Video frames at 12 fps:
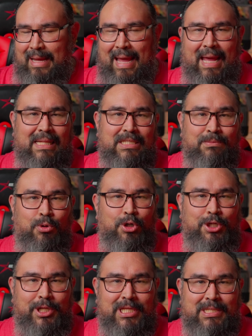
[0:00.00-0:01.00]
Add some more
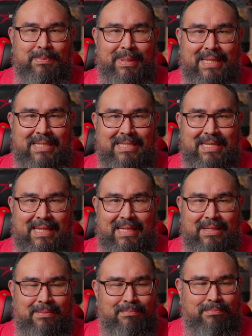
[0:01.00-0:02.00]

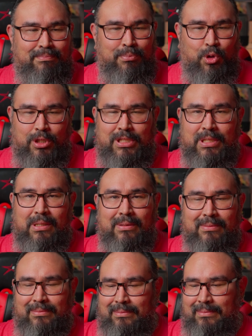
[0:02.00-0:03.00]
USB-C ports
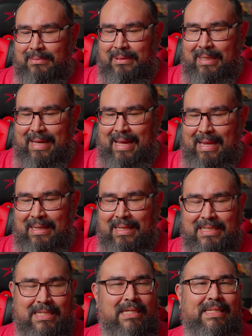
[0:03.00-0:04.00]
though, and
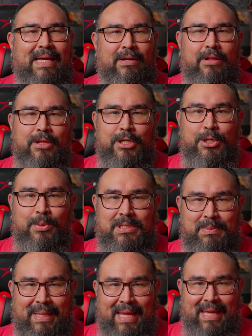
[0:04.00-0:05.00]
let's cut down on the
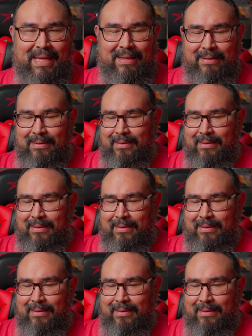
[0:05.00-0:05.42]
USB-A.